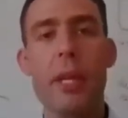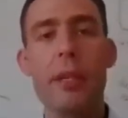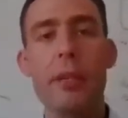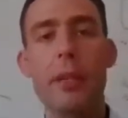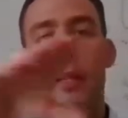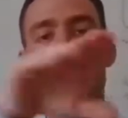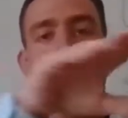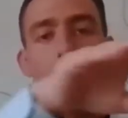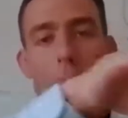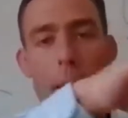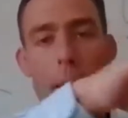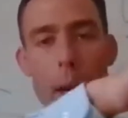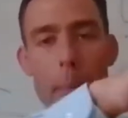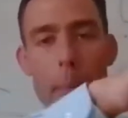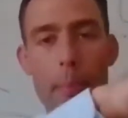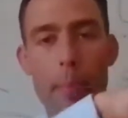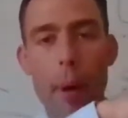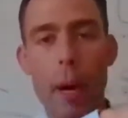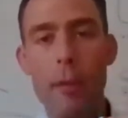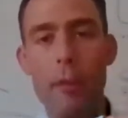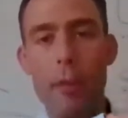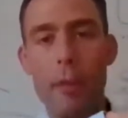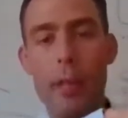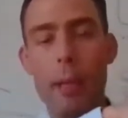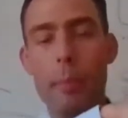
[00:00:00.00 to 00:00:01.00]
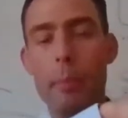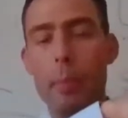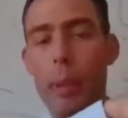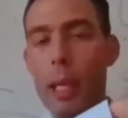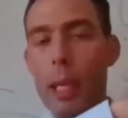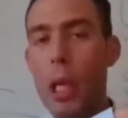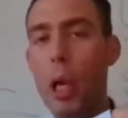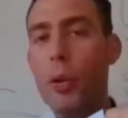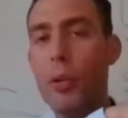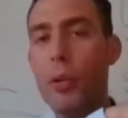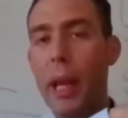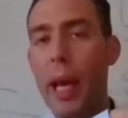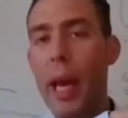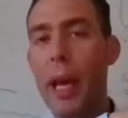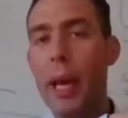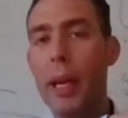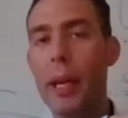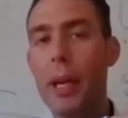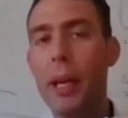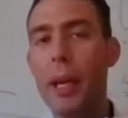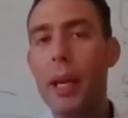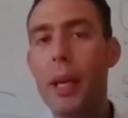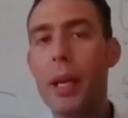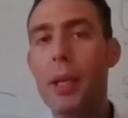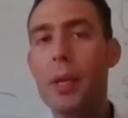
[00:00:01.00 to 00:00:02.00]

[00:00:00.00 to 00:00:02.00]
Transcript: and below that